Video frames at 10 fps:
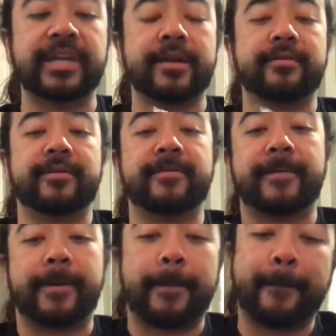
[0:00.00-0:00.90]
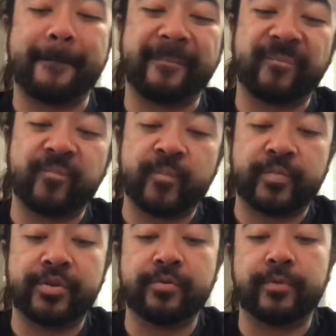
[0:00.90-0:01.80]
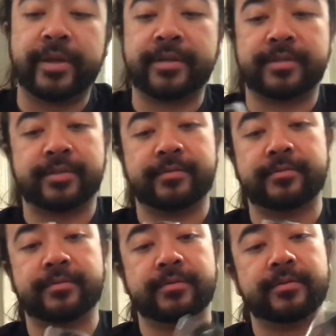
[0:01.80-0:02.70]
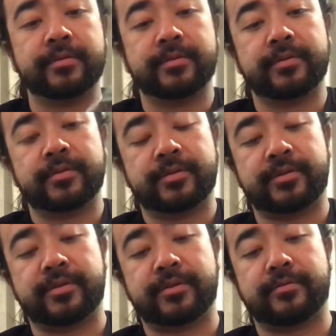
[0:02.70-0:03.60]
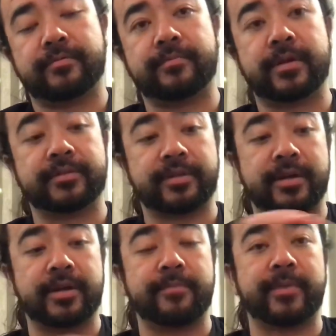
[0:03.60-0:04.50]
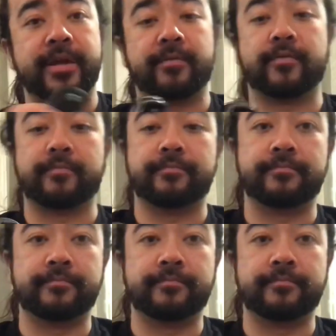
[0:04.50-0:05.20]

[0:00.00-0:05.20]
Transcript: don't know, 2 weeks. So I was like, oh, I'm getting one.